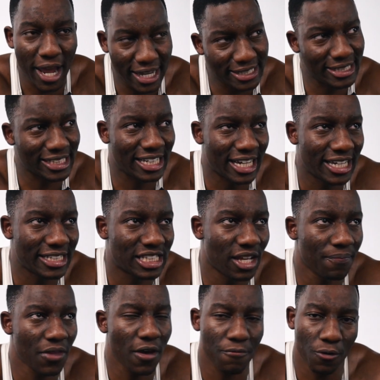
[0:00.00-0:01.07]
exercise
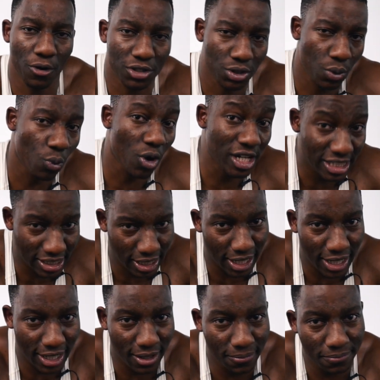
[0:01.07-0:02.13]
and focus on one
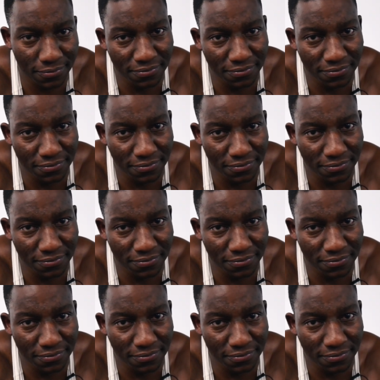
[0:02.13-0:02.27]
side.